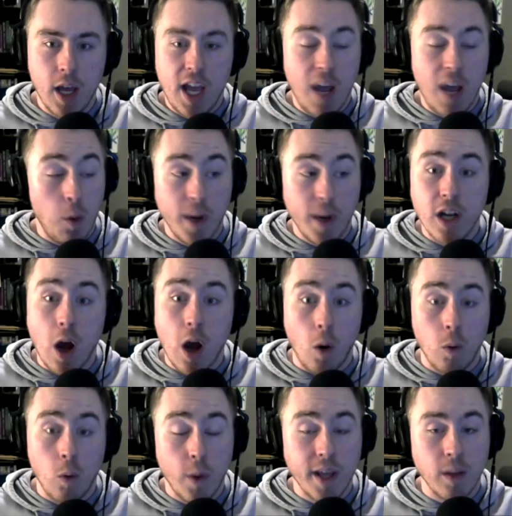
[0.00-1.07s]
and we know
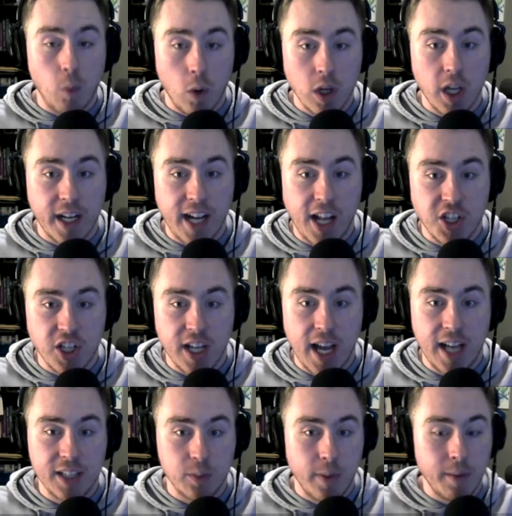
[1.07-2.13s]
we're looking at you
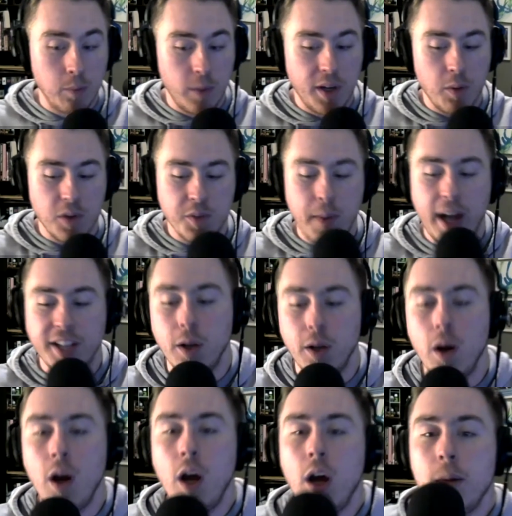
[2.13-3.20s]
guys. We respect you,
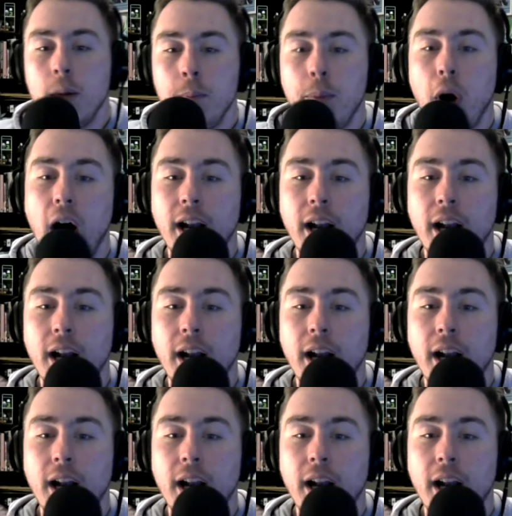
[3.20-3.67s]
but